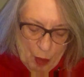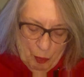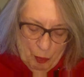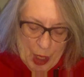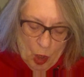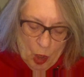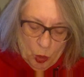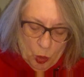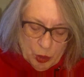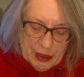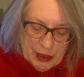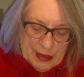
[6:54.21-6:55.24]
My
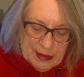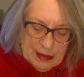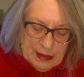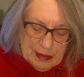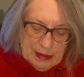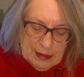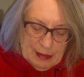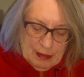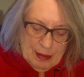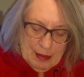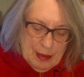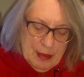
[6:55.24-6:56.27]
oldest
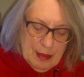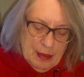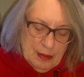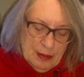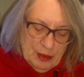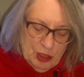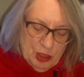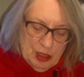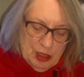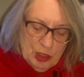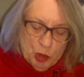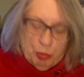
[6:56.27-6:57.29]
son
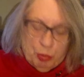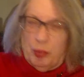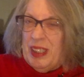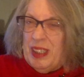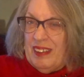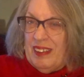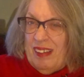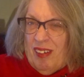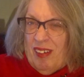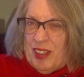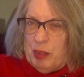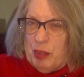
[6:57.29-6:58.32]
is really
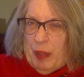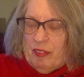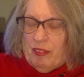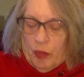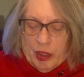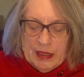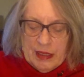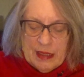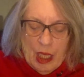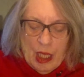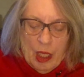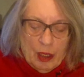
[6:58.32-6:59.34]
hard to buy for because
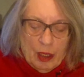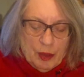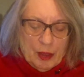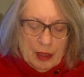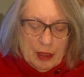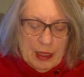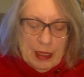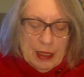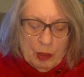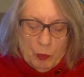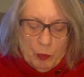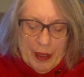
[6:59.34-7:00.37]

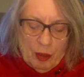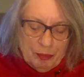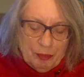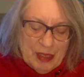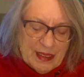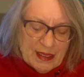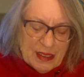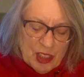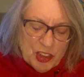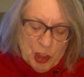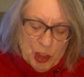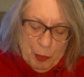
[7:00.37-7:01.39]
he's not
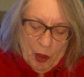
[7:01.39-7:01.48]
super